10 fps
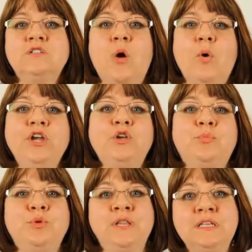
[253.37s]
So I want you
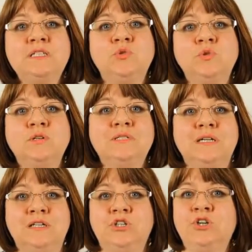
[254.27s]
to bring these
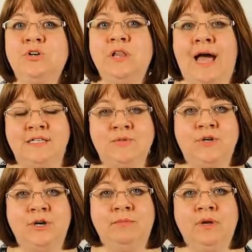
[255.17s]
tools into your
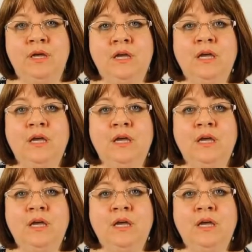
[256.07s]
classroom.